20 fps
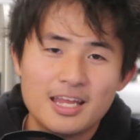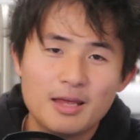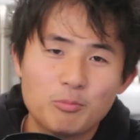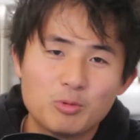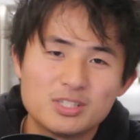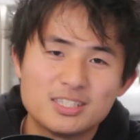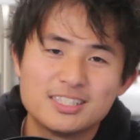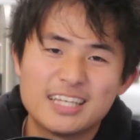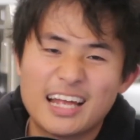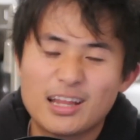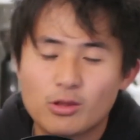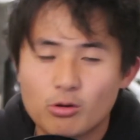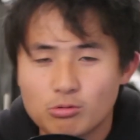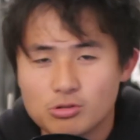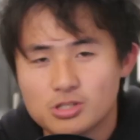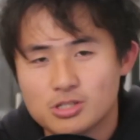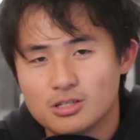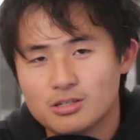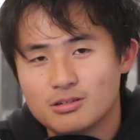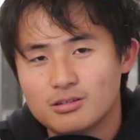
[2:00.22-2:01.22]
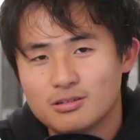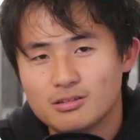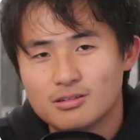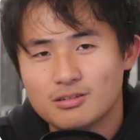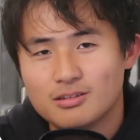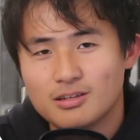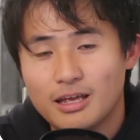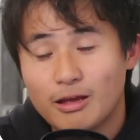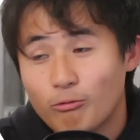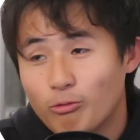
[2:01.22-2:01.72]
name was Satoshi.
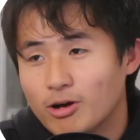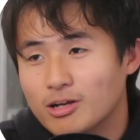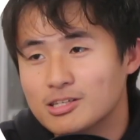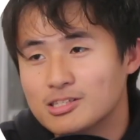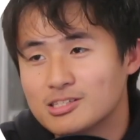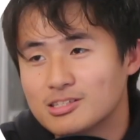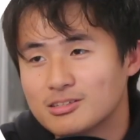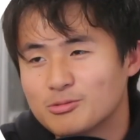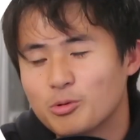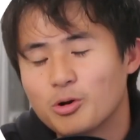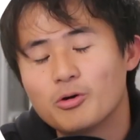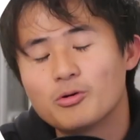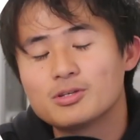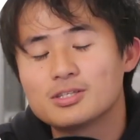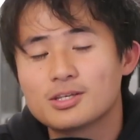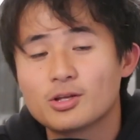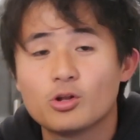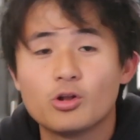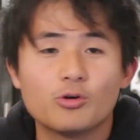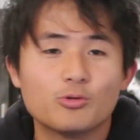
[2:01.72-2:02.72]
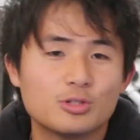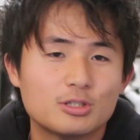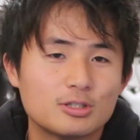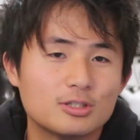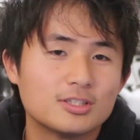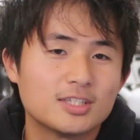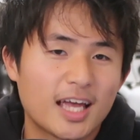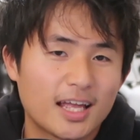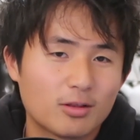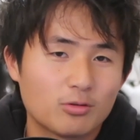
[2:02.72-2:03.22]
It was. Well, it was close to
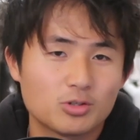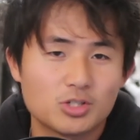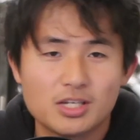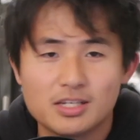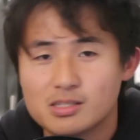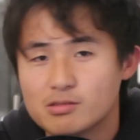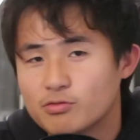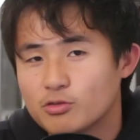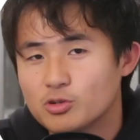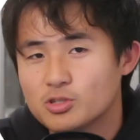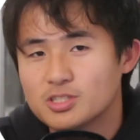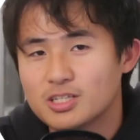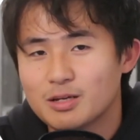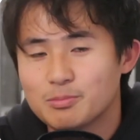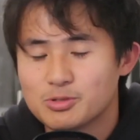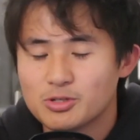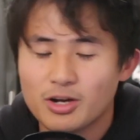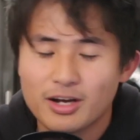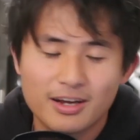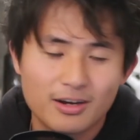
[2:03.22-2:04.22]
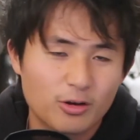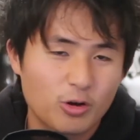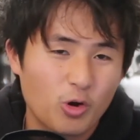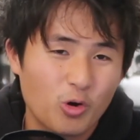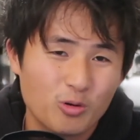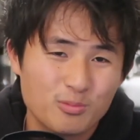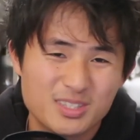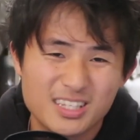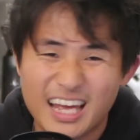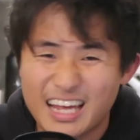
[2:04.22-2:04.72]
Satoshi's first name. You're not gonna call
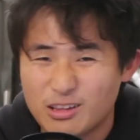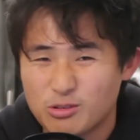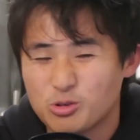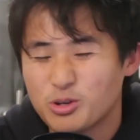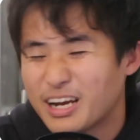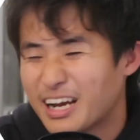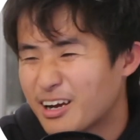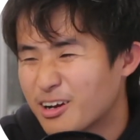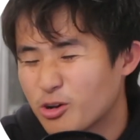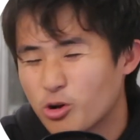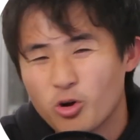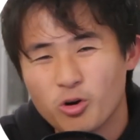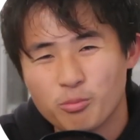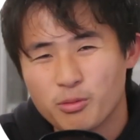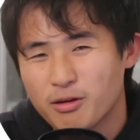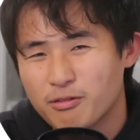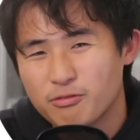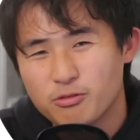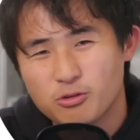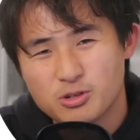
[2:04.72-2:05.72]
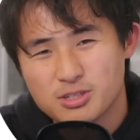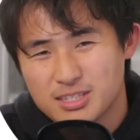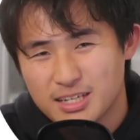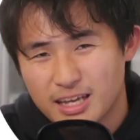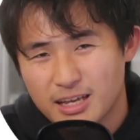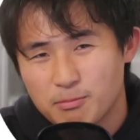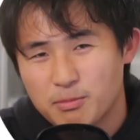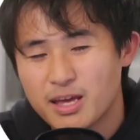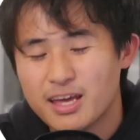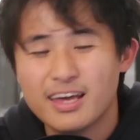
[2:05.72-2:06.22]
him Satoshi. You're not gonna call him their first
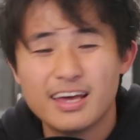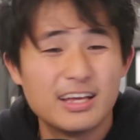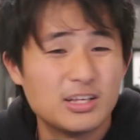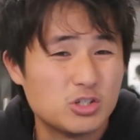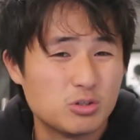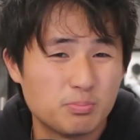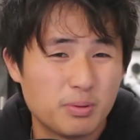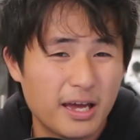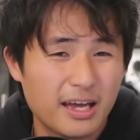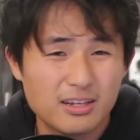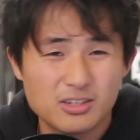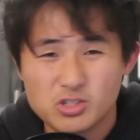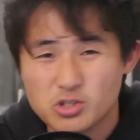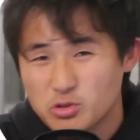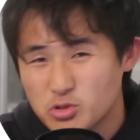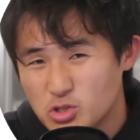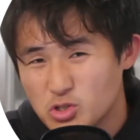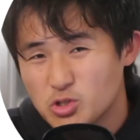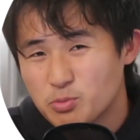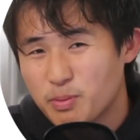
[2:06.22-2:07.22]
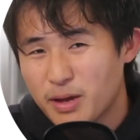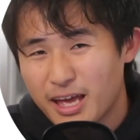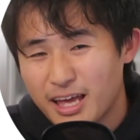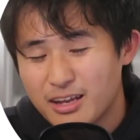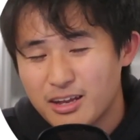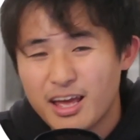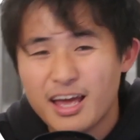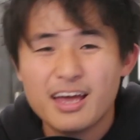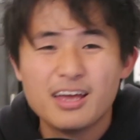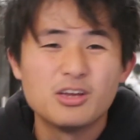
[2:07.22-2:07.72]
name in Japan. In Japan,
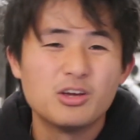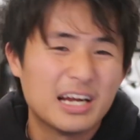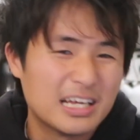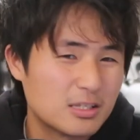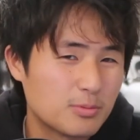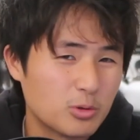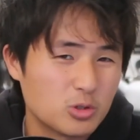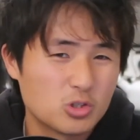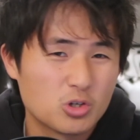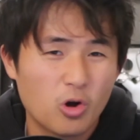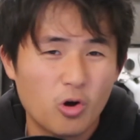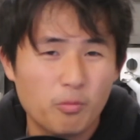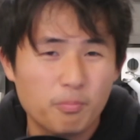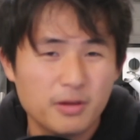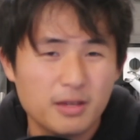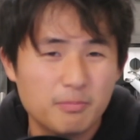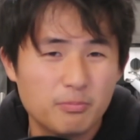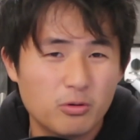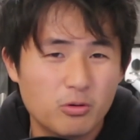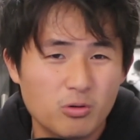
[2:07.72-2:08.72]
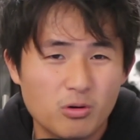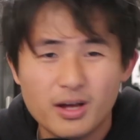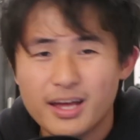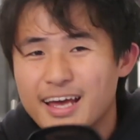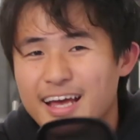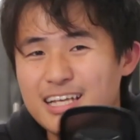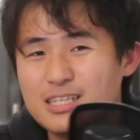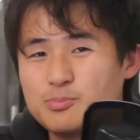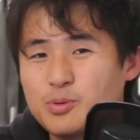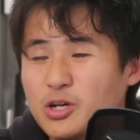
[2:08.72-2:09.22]
you're not supposed to call people,
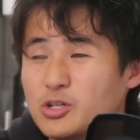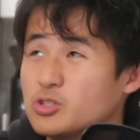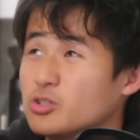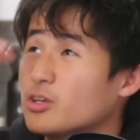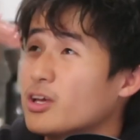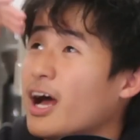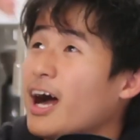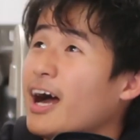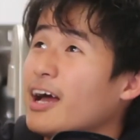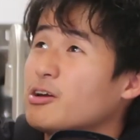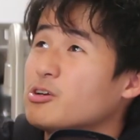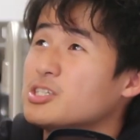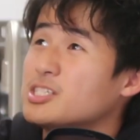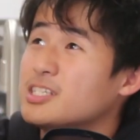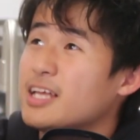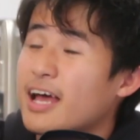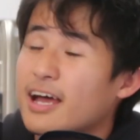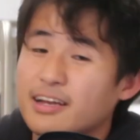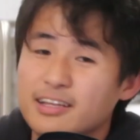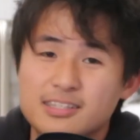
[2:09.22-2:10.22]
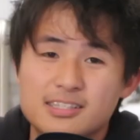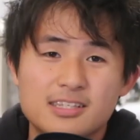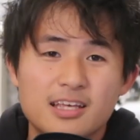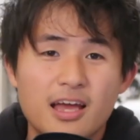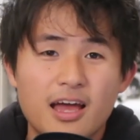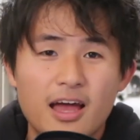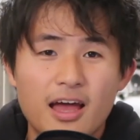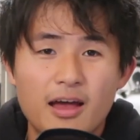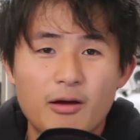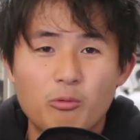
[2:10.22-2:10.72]
especially higher status,
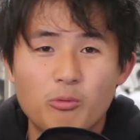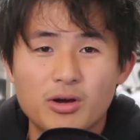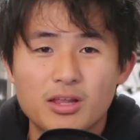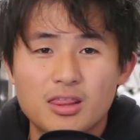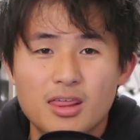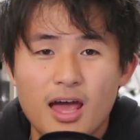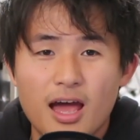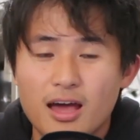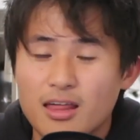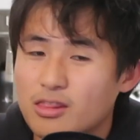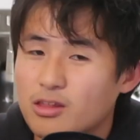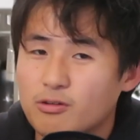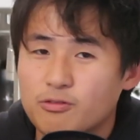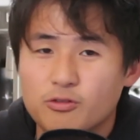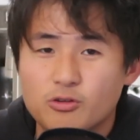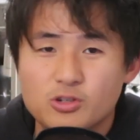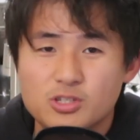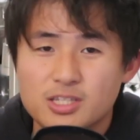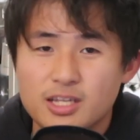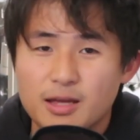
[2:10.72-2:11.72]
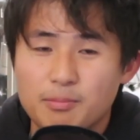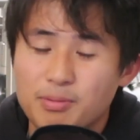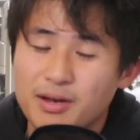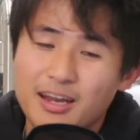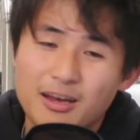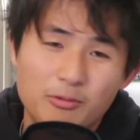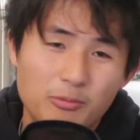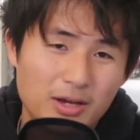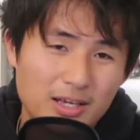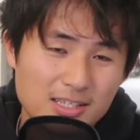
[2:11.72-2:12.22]
with their first name. But
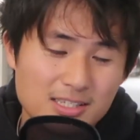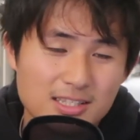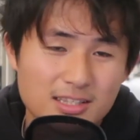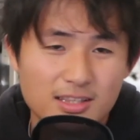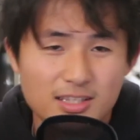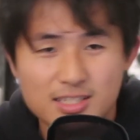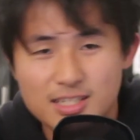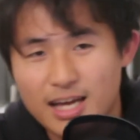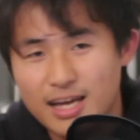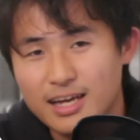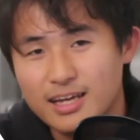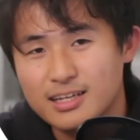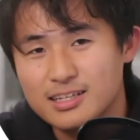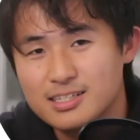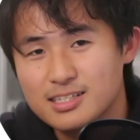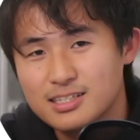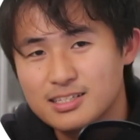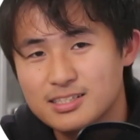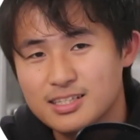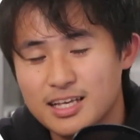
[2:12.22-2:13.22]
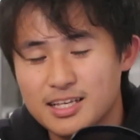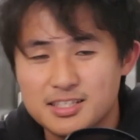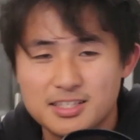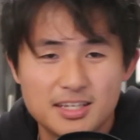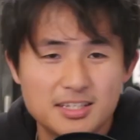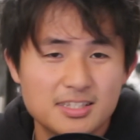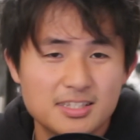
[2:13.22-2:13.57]
anyways, this guy, Sensei